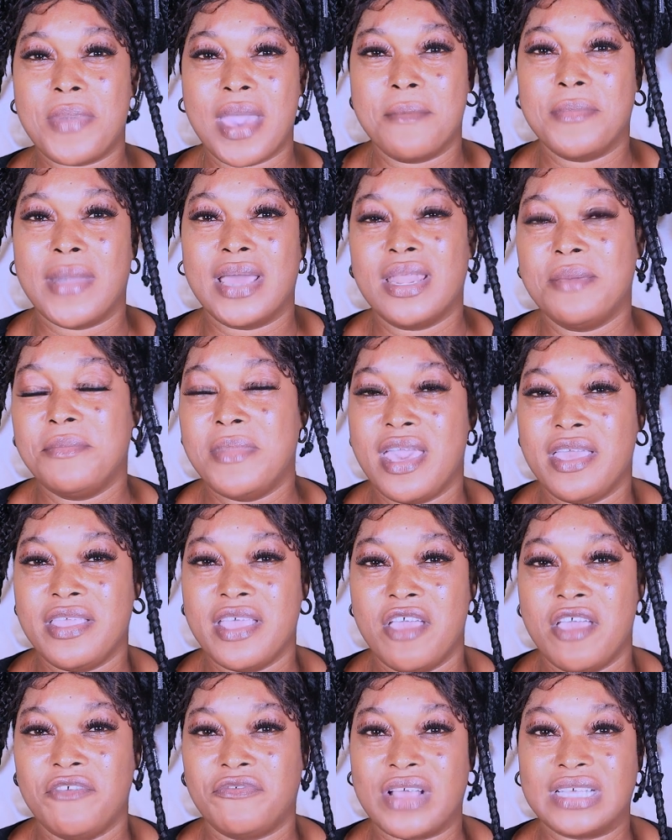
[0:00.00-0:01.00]
bear man and
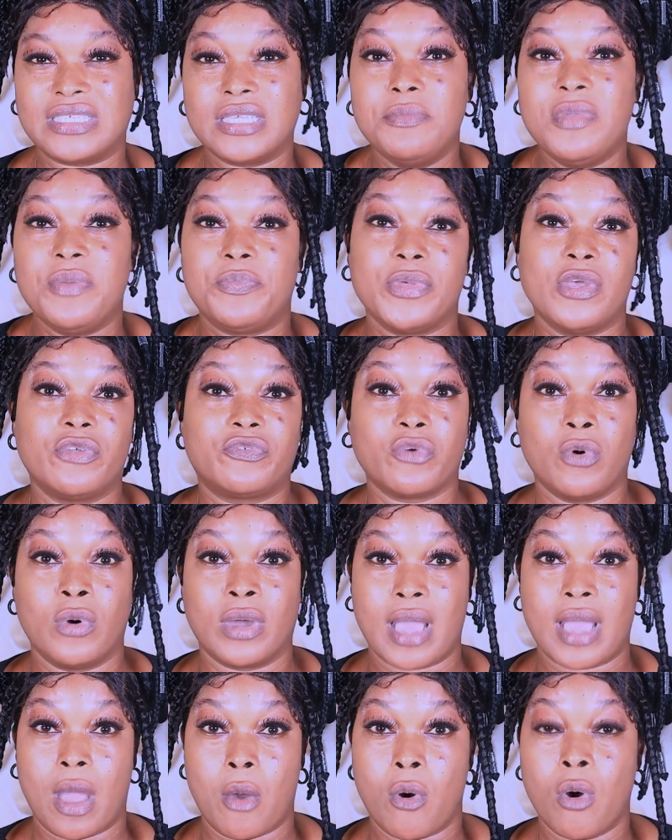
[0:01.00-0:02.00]
men, and trust me, dear
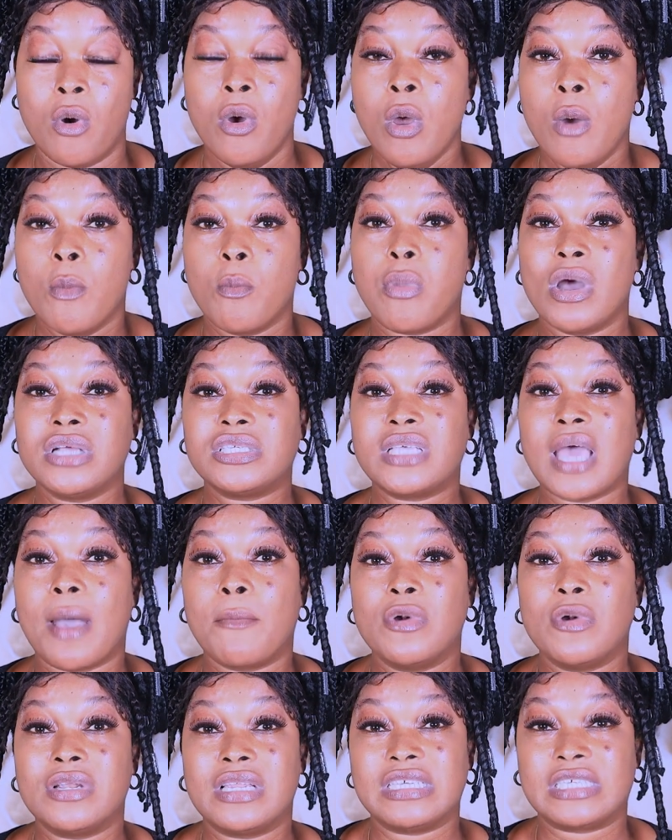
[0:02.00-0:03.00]
Tonka. Bosh,
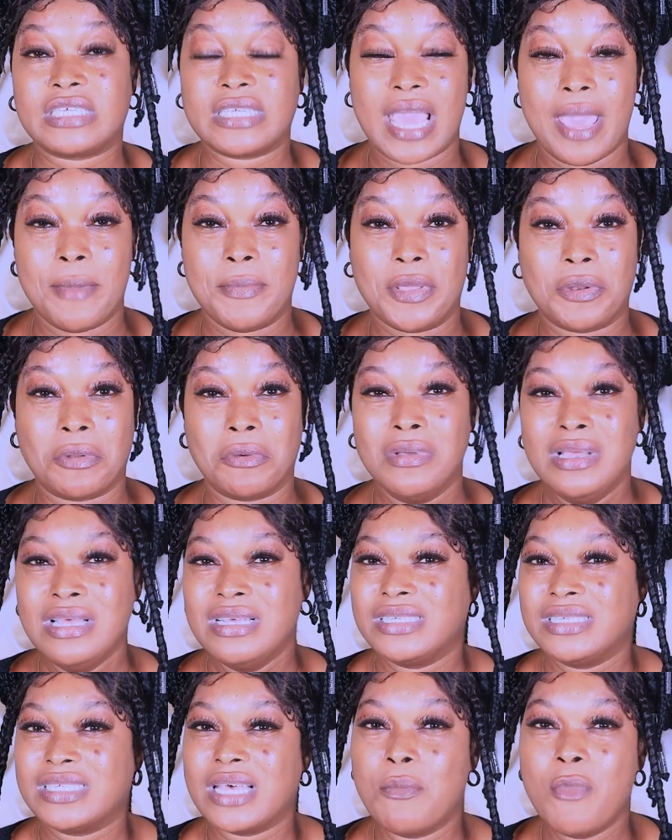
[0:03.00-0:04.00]
I'm what the share, no.
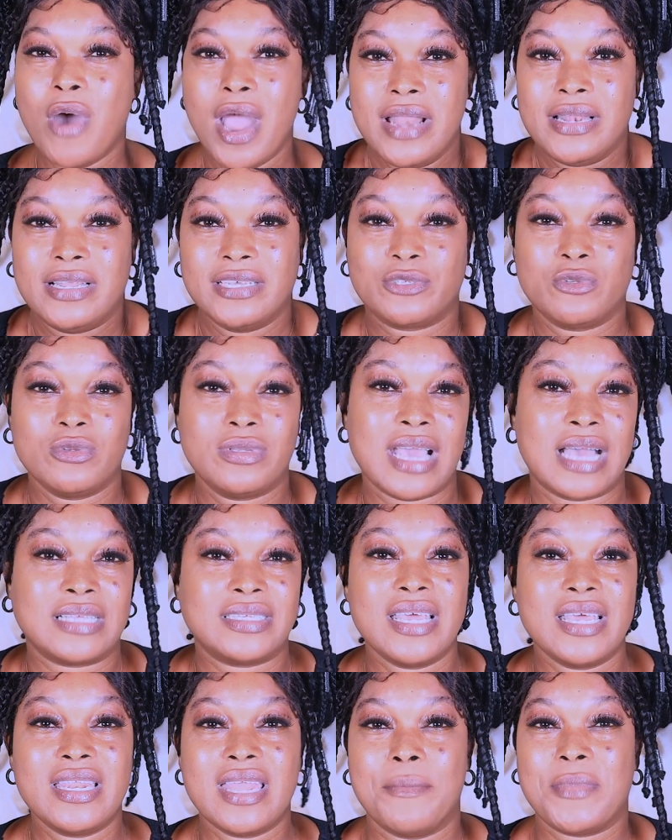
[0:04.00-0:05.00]
Someone in the studio,
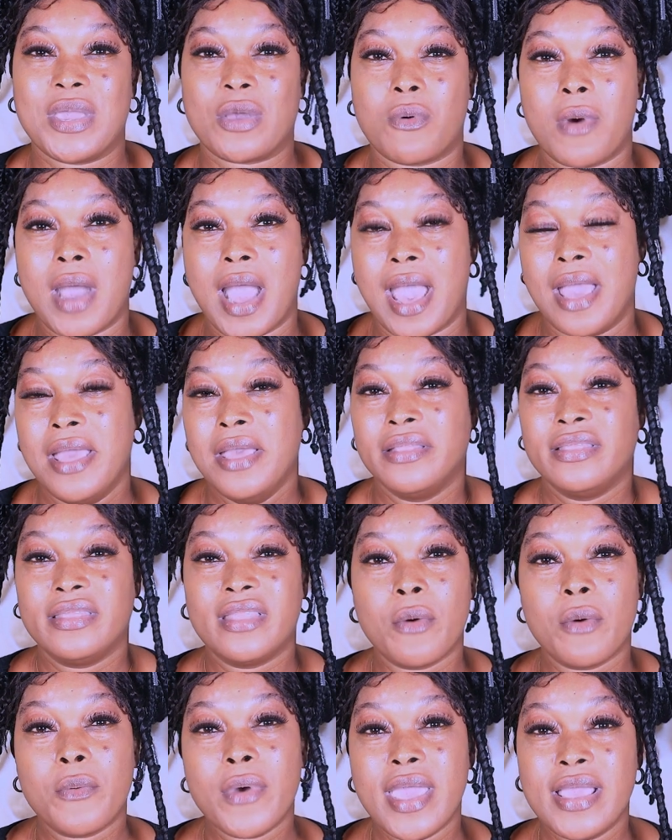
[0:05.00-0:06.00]
Sanya, may choir.
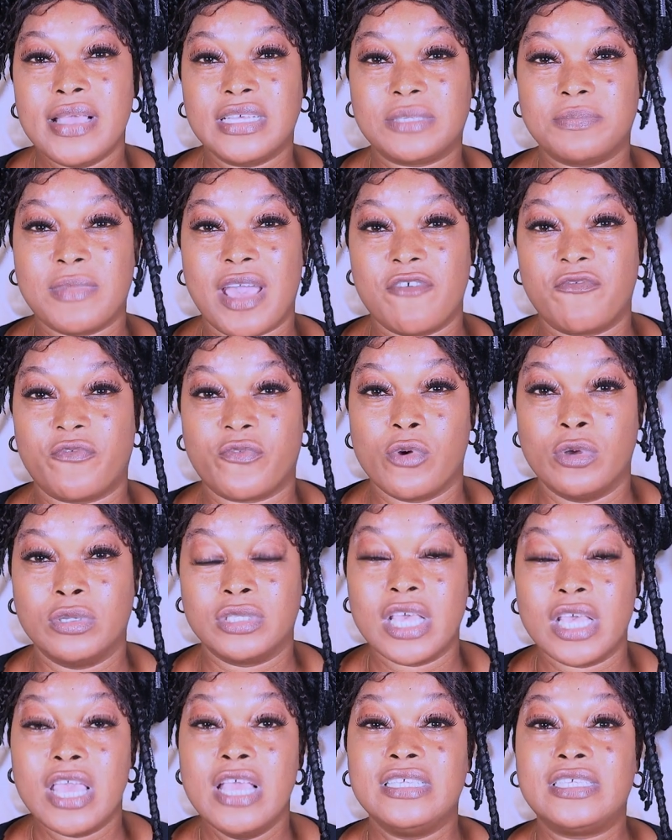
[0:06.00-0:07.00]
The way is my
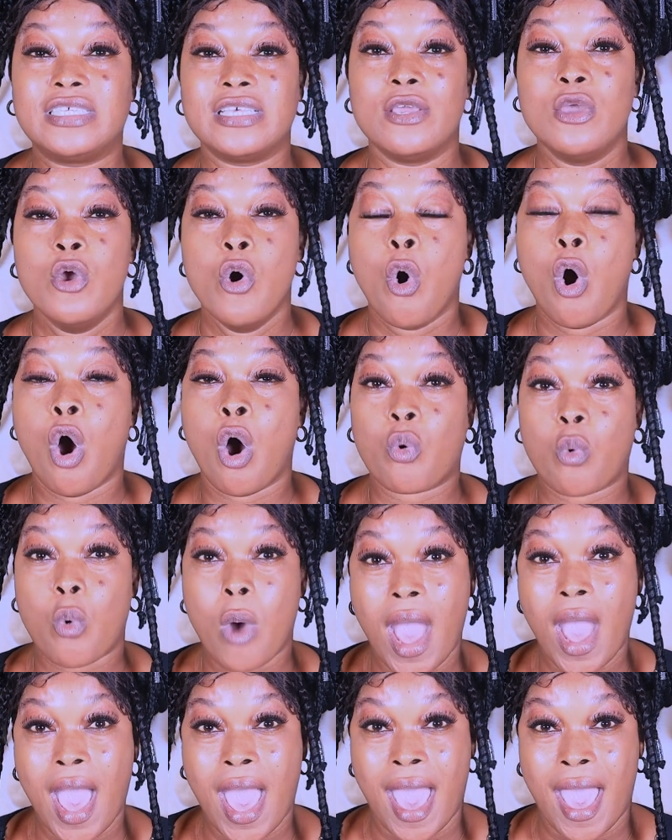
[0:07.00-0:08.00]
front, it is a
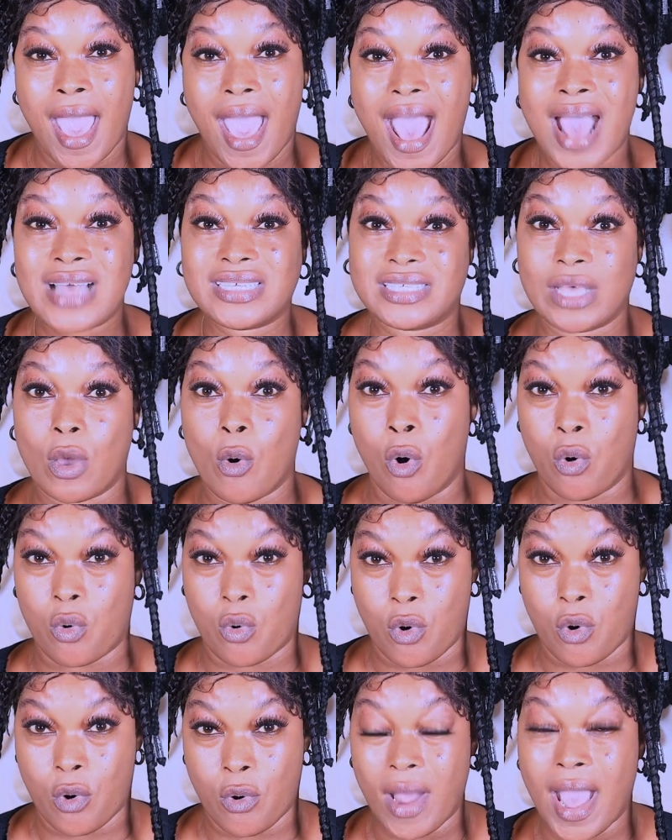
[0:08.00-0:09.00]
choir, as a
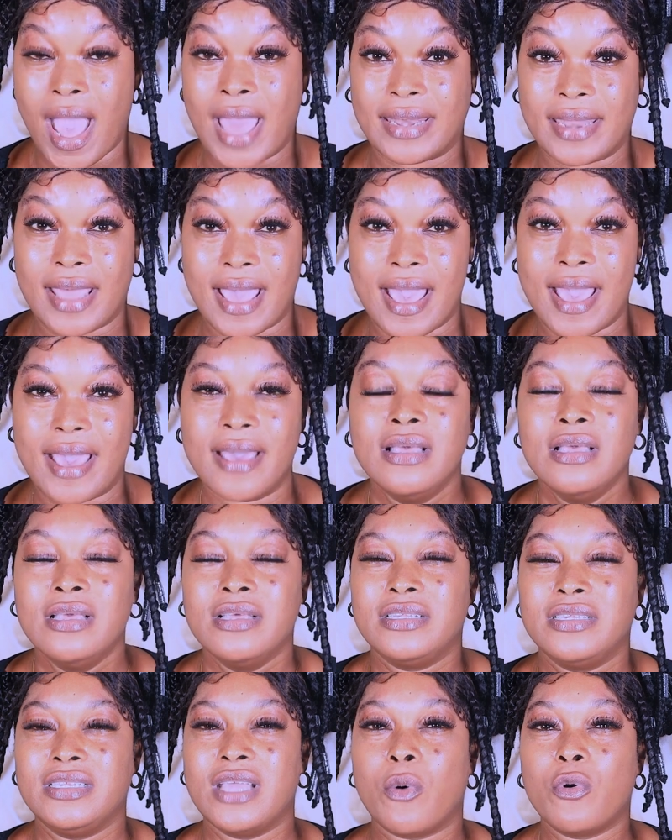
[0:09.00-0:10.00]
poor, and now,
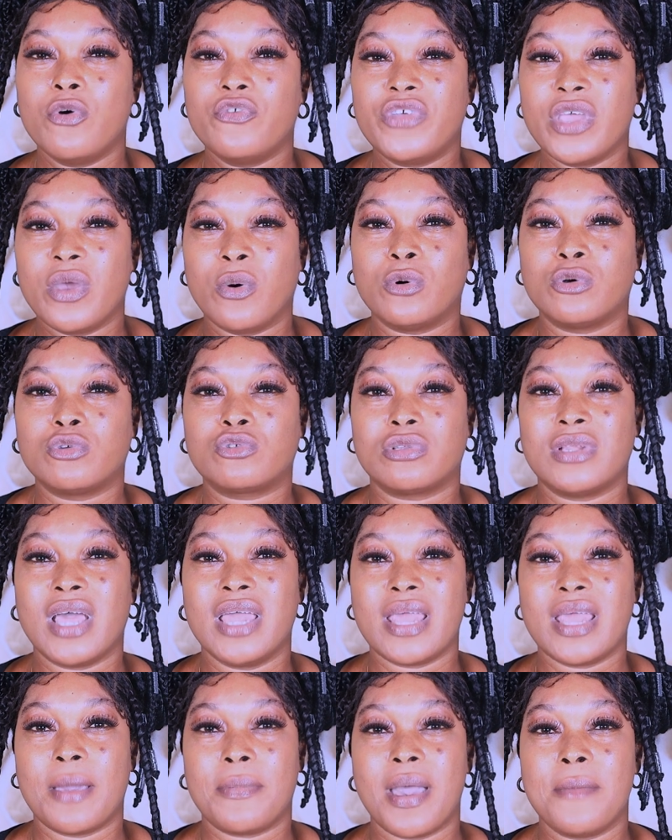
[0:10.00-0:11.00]
your old dream wants
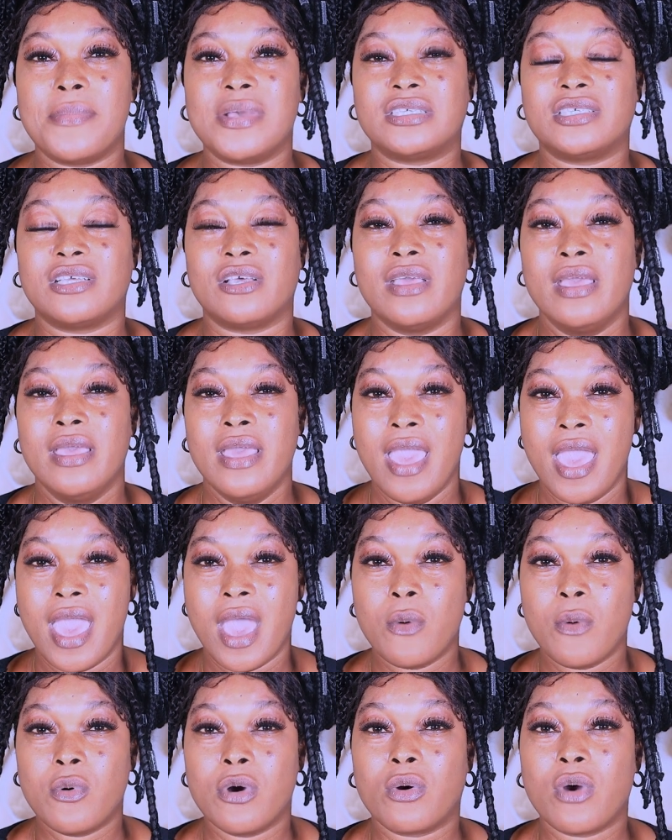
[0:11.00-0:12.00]
not a barber shop,
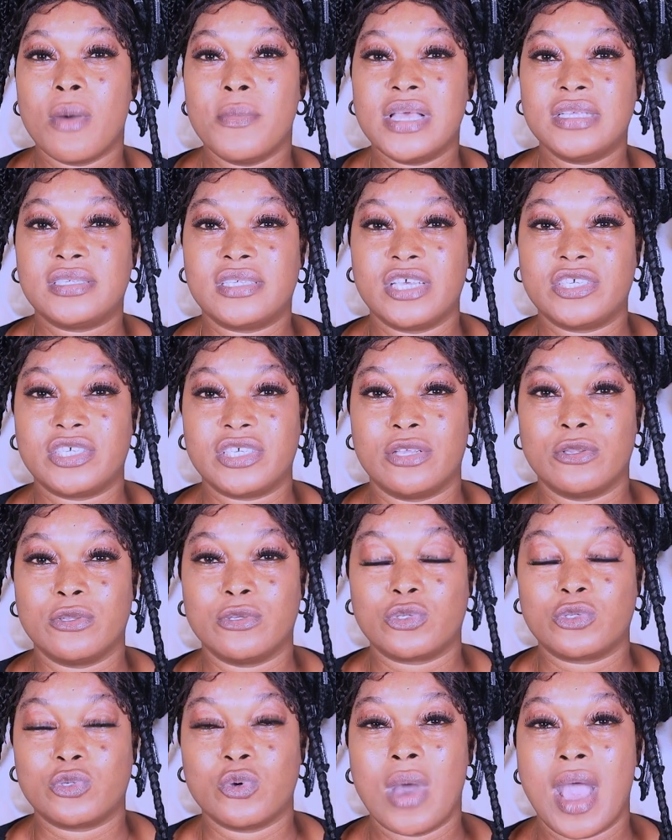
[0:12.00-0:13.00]
and what comments are
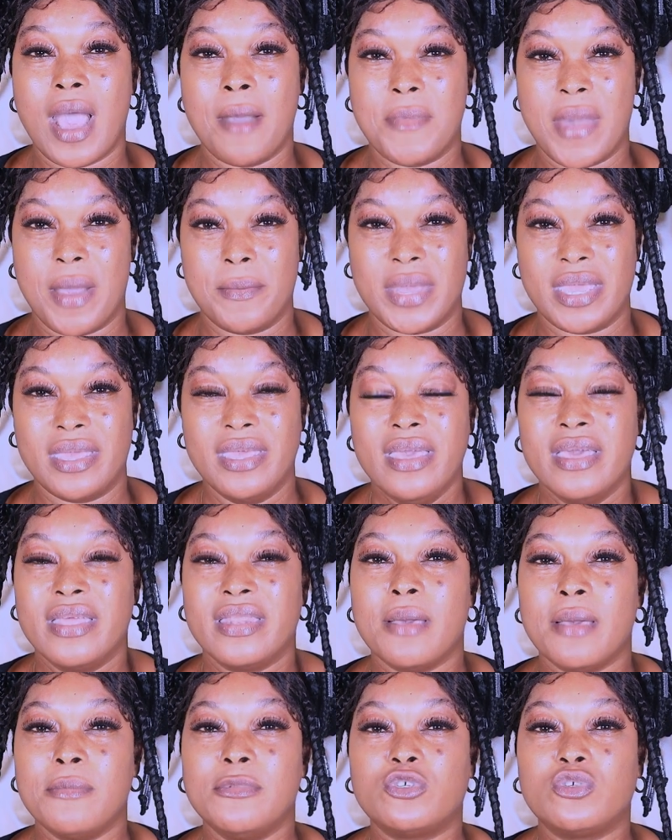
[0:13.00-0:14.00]
so, and mammy.
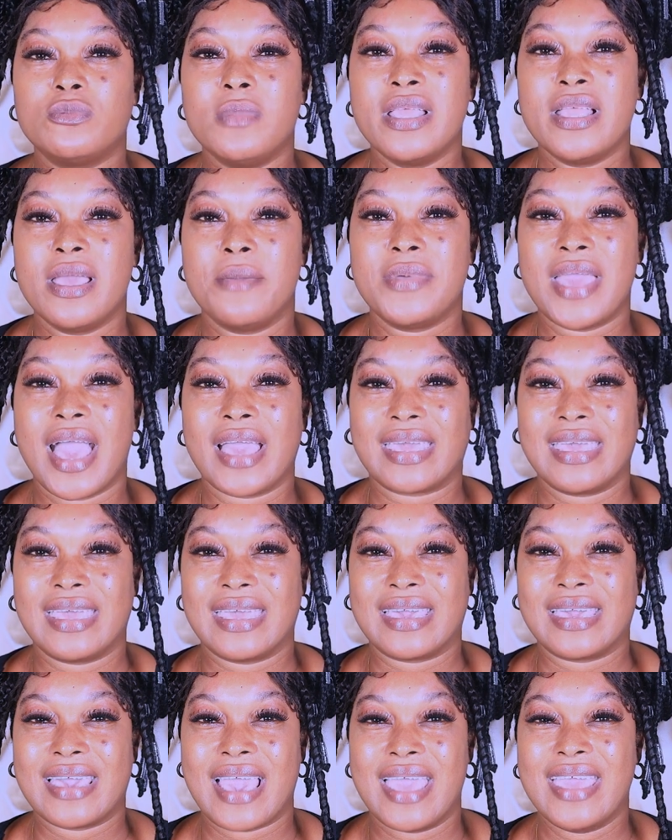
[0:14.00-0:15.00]
Now, Miss Mania, be a
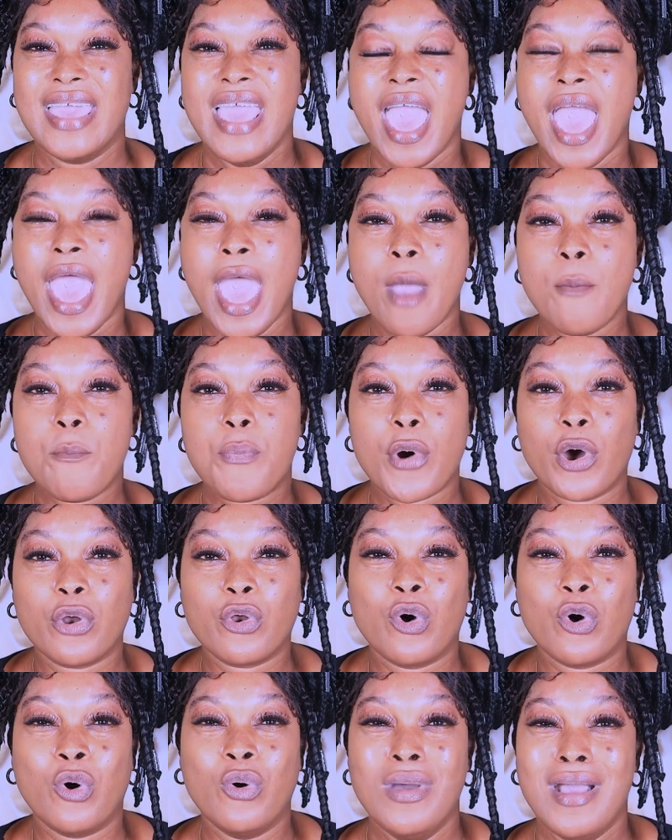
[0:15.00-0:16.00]
king kind, and
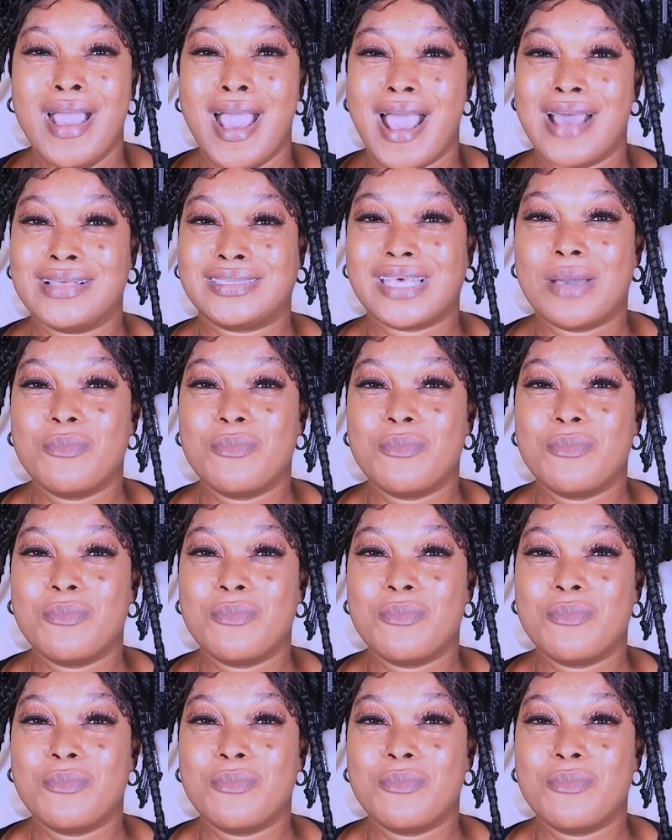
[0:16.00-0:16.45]
Pono, as